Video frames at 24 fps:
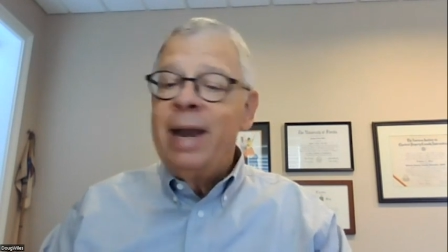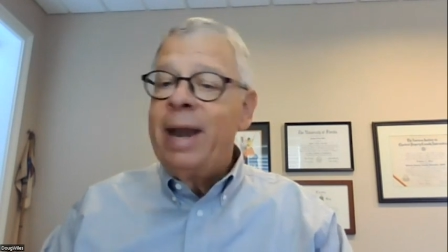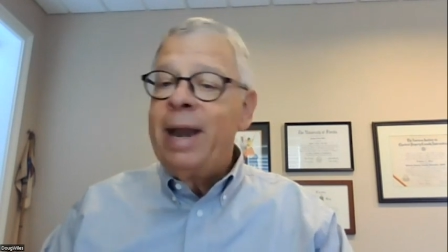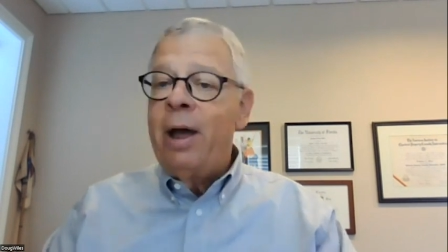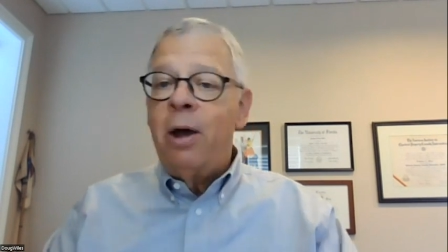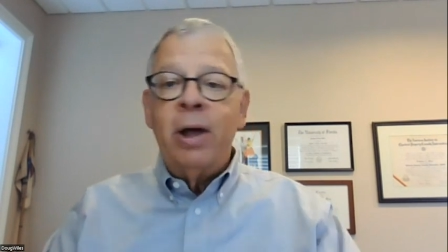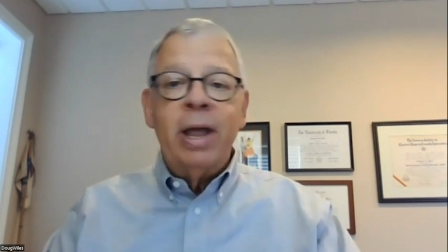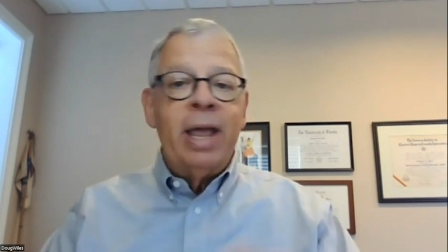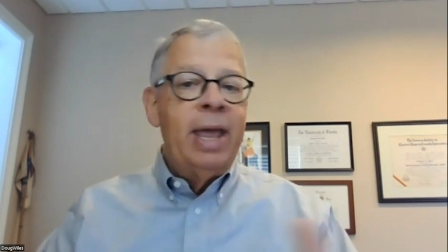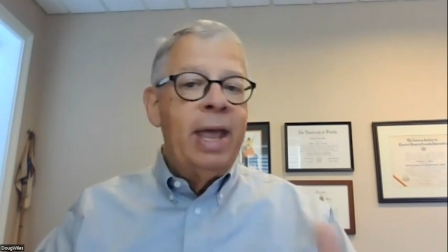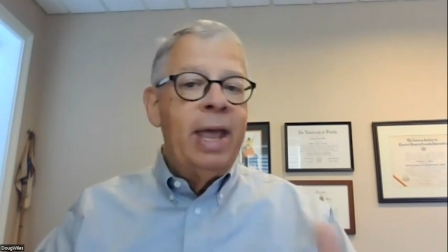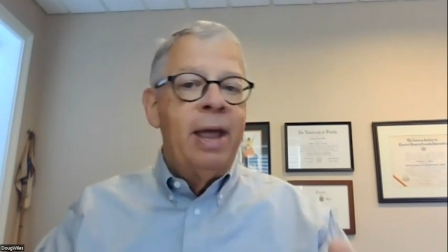
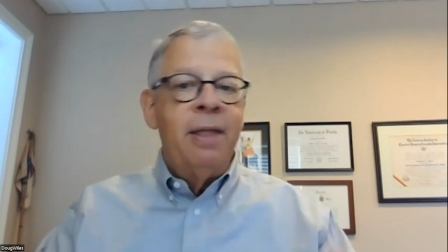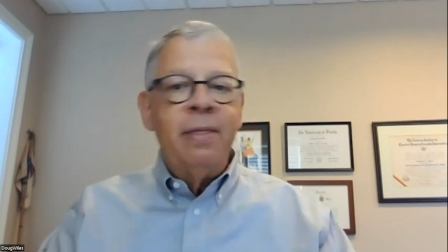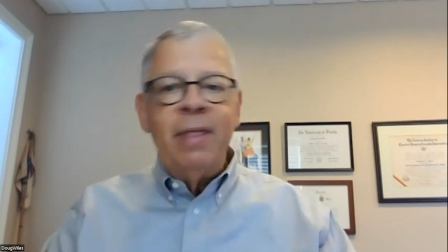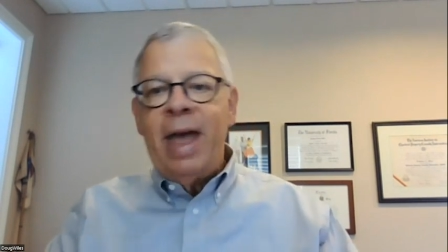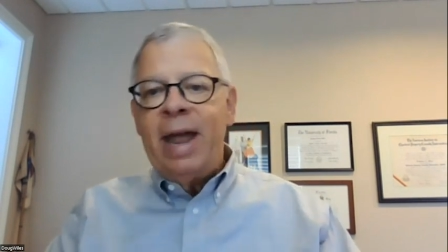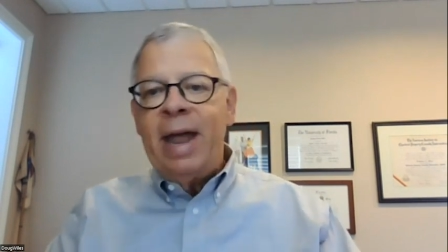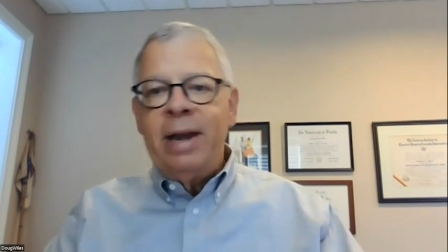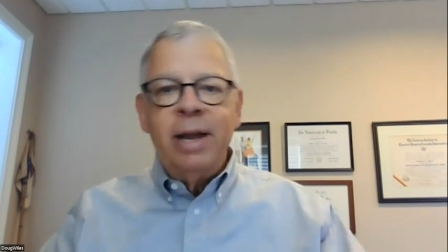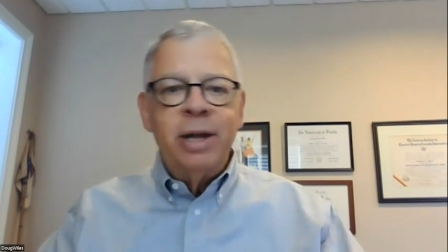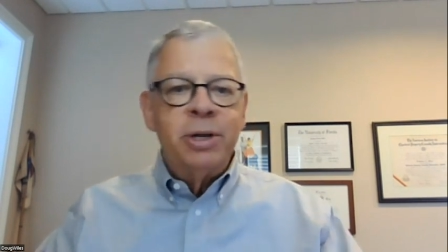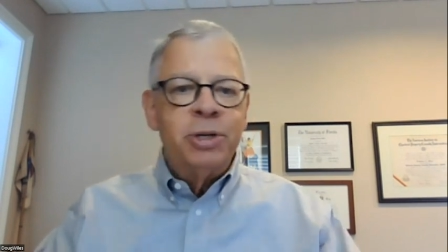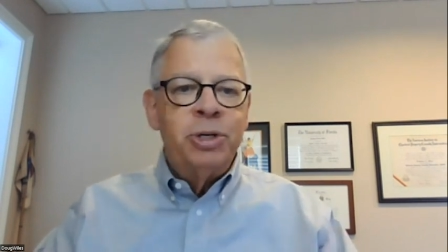Now, again,
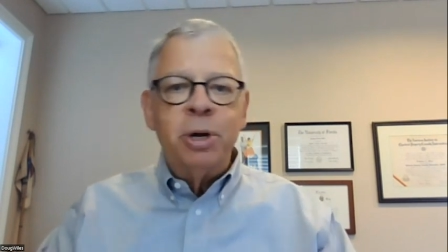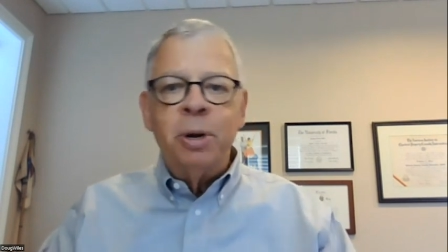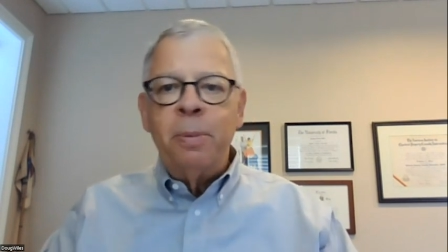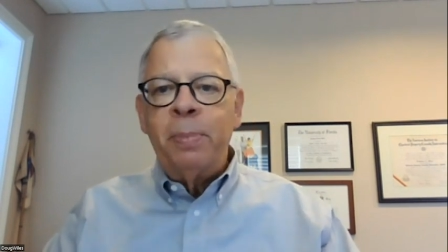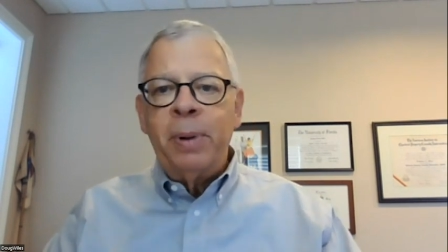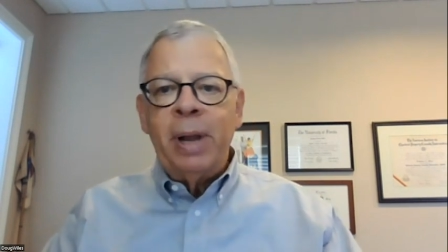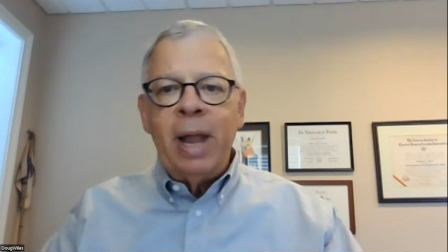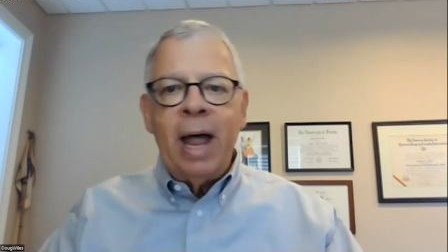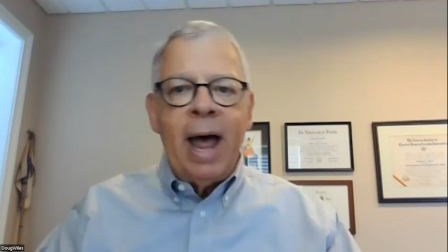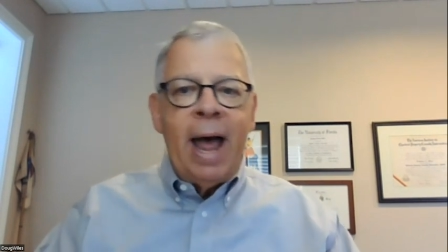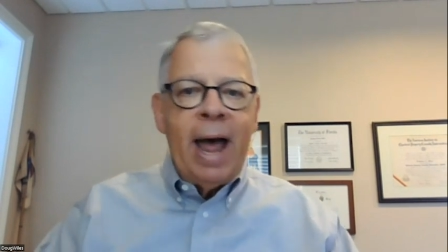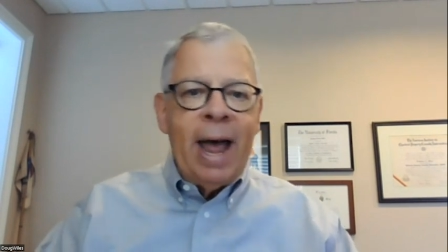that doesn't
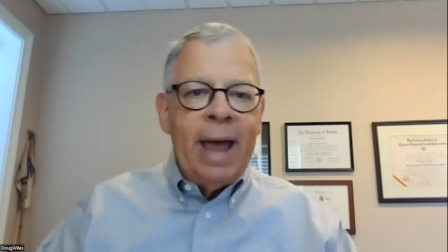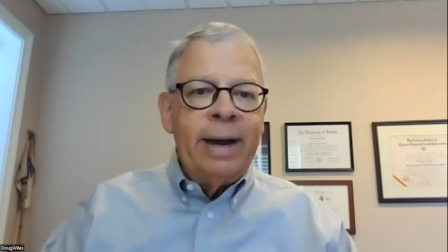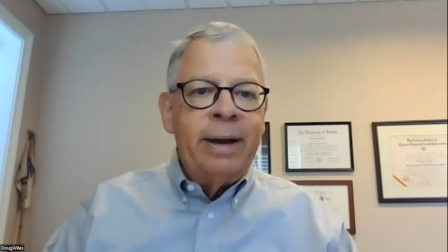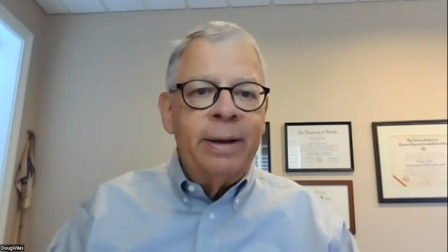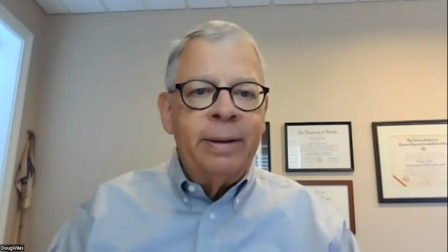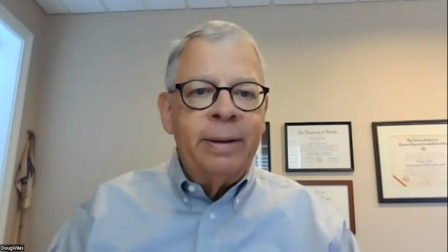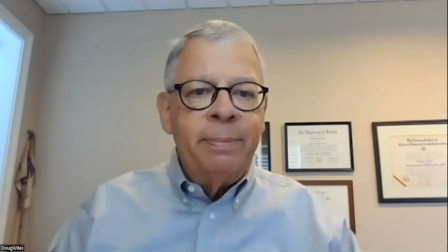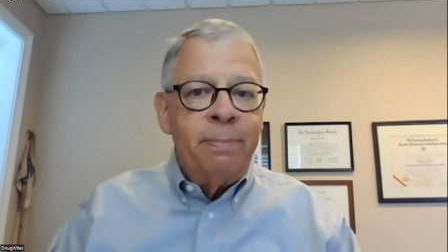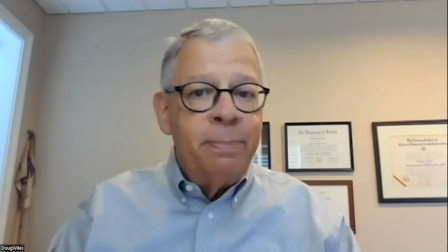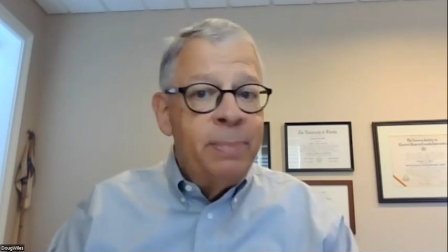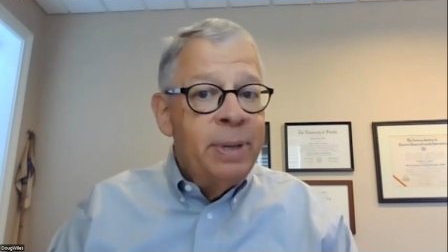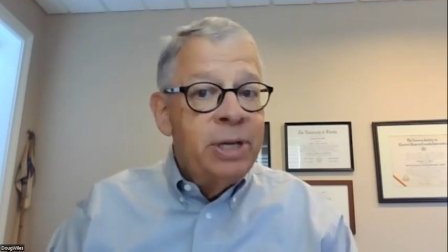apply
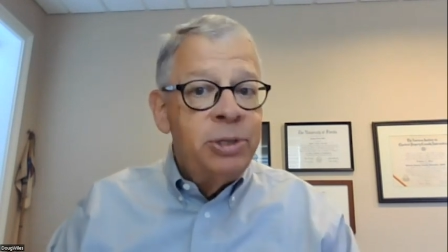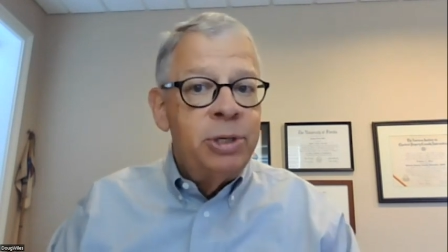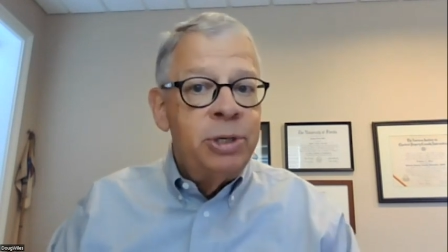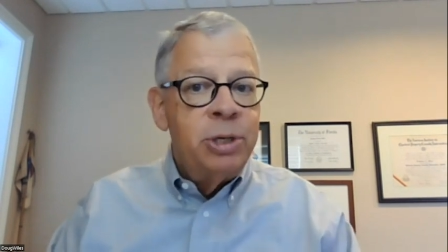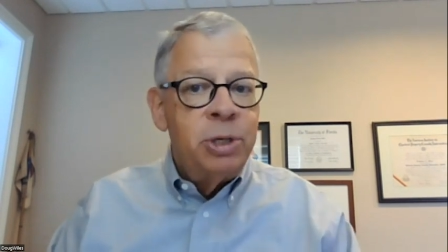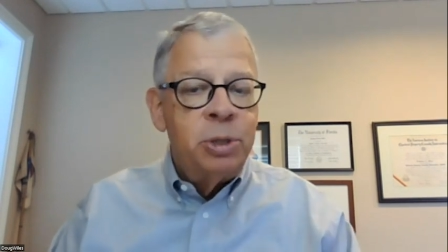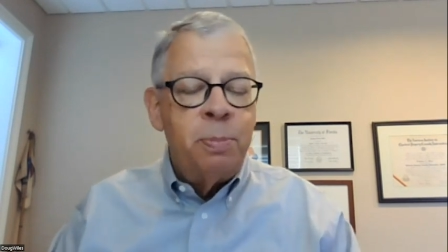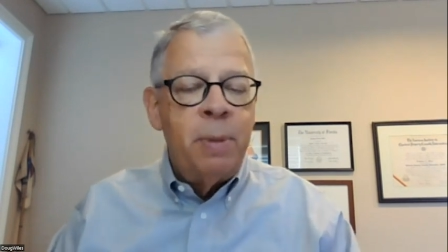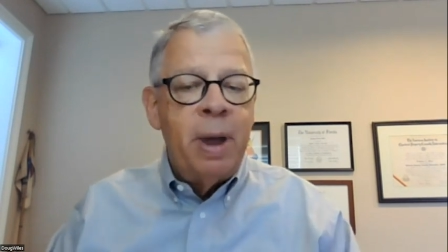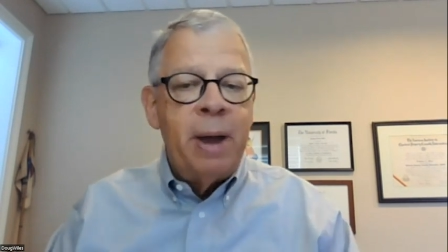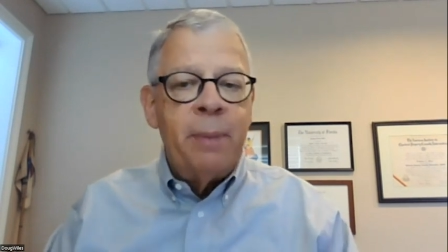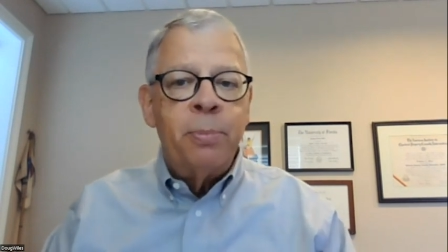to
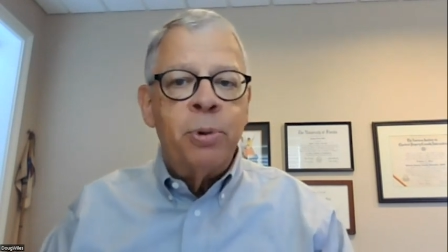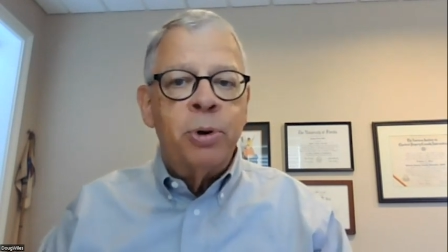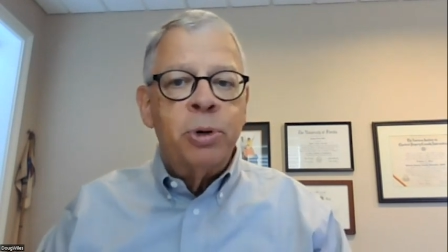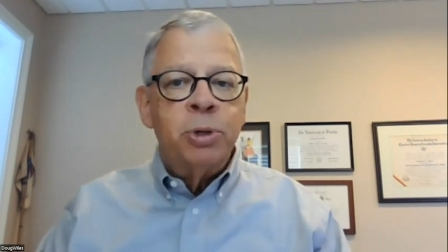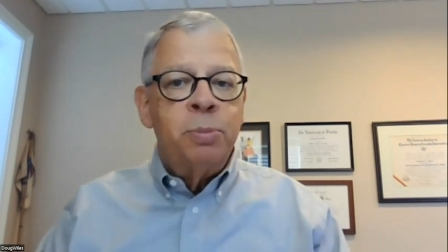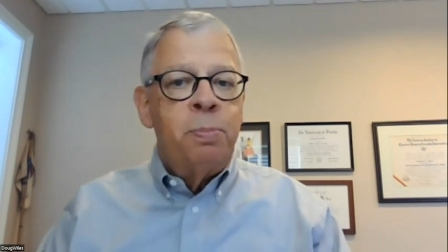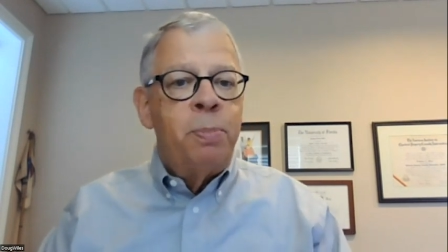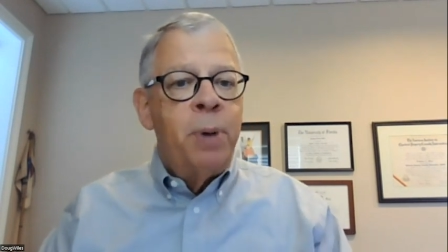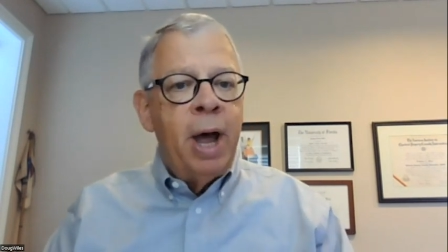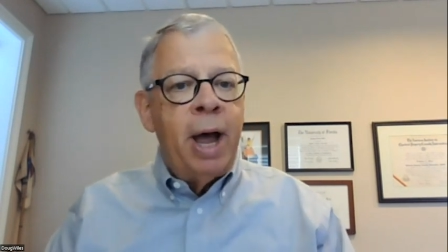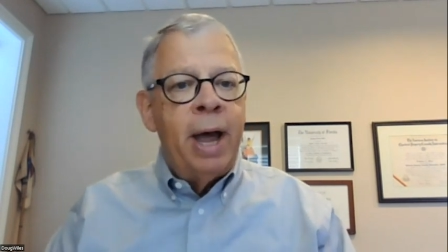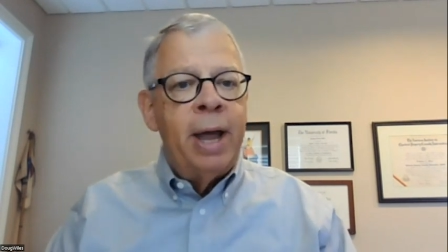business
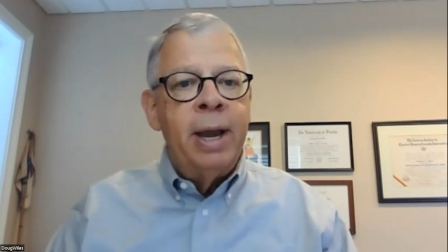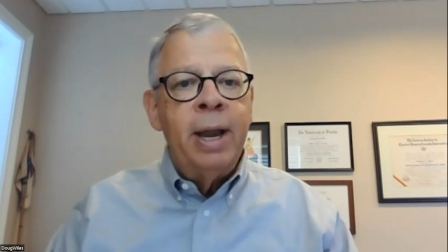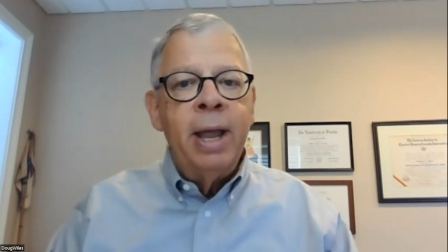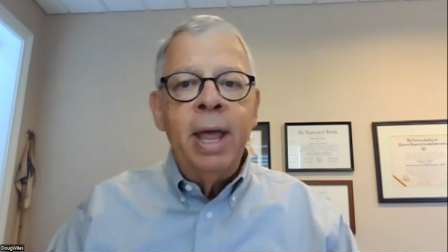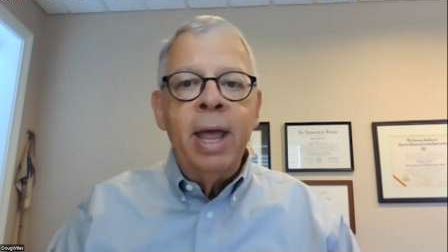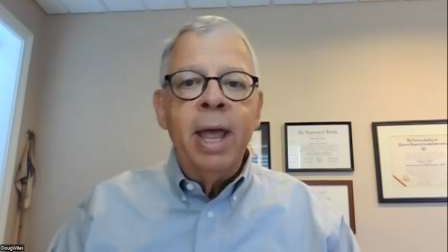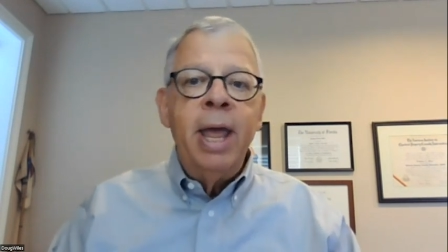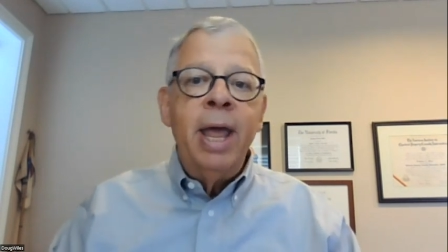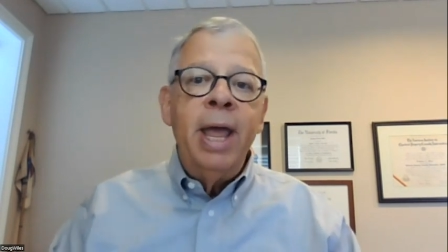members, but